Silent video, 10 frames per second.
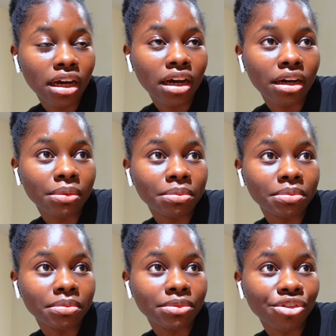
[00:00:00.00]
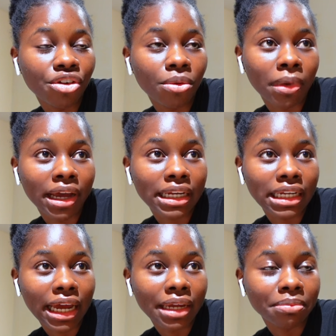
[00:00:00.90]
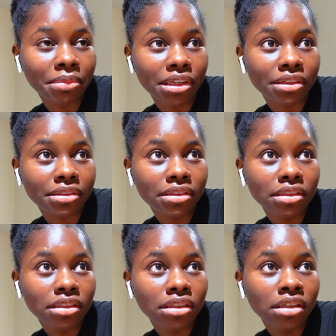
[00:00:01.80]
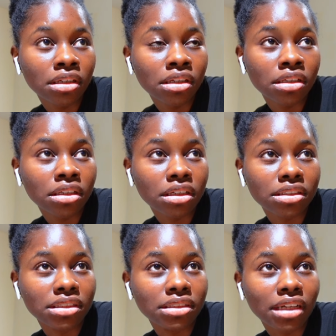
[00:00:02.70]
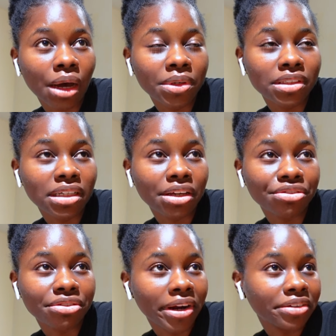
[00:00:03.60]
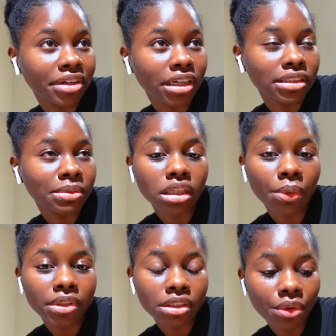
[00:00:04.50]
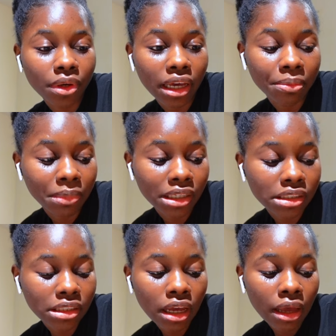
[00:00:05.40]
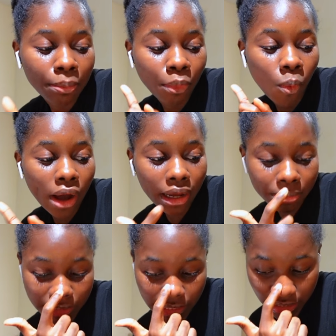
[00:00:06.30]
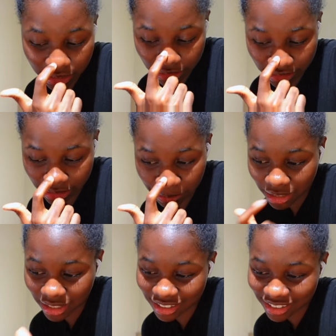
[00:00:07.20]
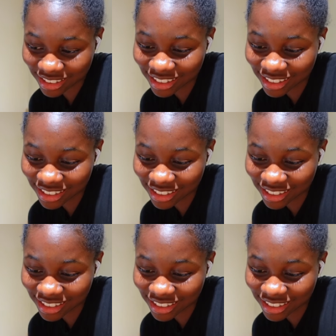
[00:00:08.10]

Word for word: um, for my night meal because I want to eat fried rice. So I want to go get meat. But why I'm saying this is because